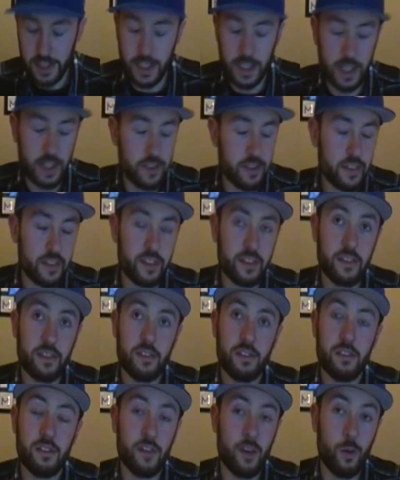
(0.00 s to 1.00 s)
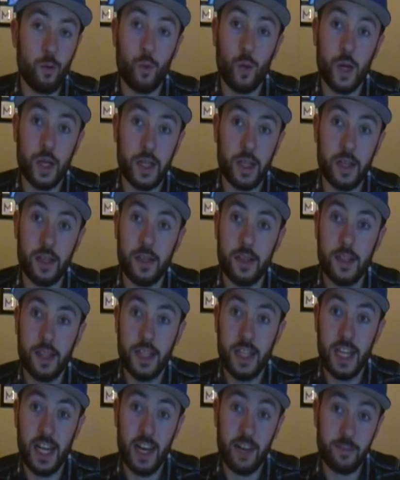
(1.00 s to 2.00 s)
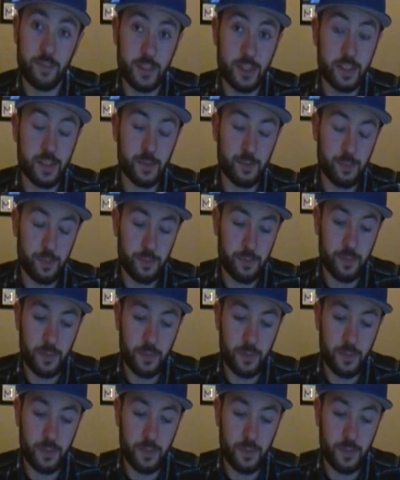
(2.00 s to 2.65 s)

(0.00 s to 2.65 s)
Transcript: and I just don't want to have this